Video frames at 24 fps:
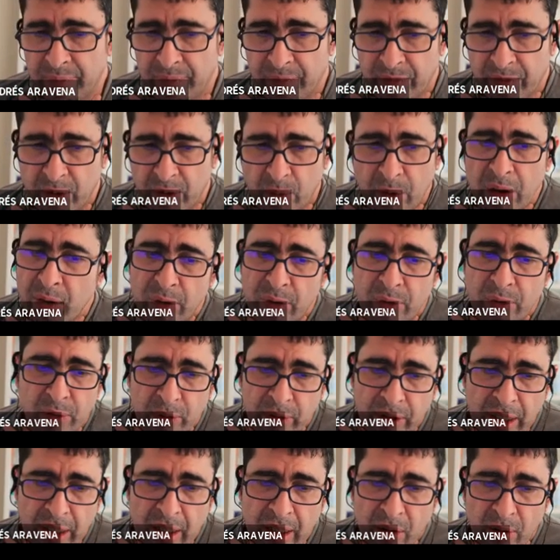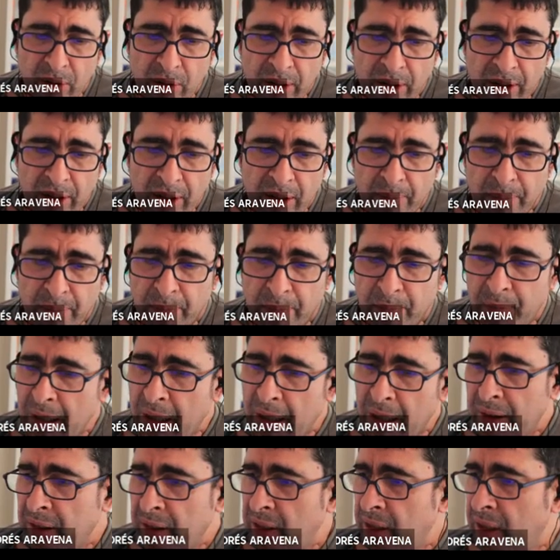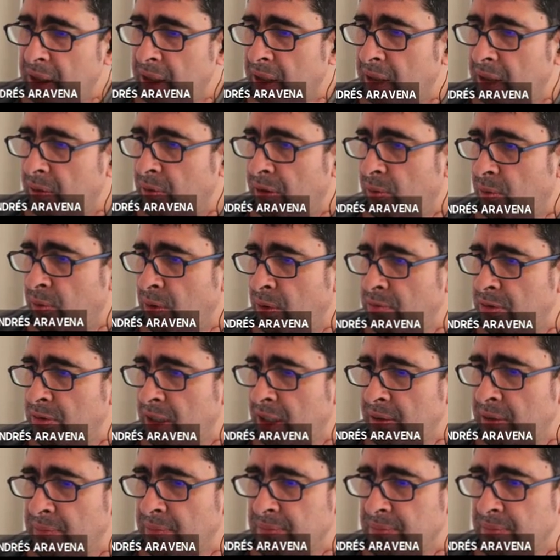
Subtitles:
Well, you take a look at the paper here on the website.